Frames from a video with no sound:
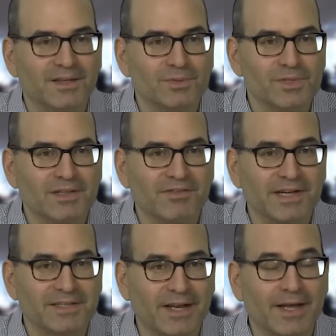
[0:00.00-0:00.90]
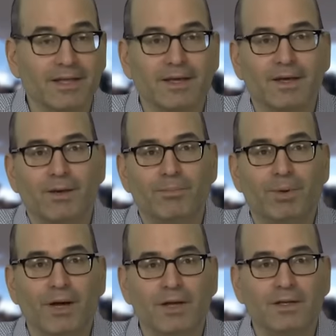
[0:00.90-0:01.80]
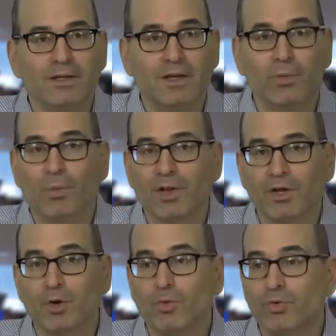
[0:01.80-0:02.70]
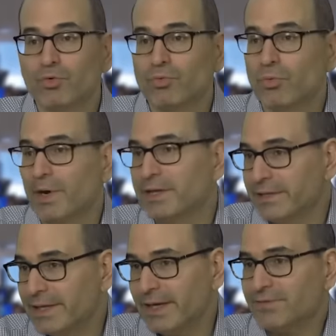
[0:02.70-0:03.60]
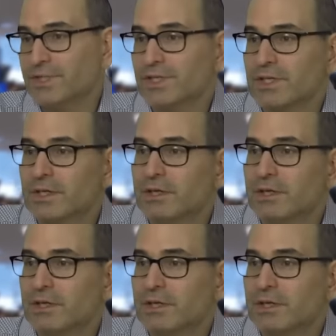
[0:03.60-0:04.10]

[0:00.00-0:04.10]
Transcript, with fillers: he was at the vet today. But you know, one of the great gifts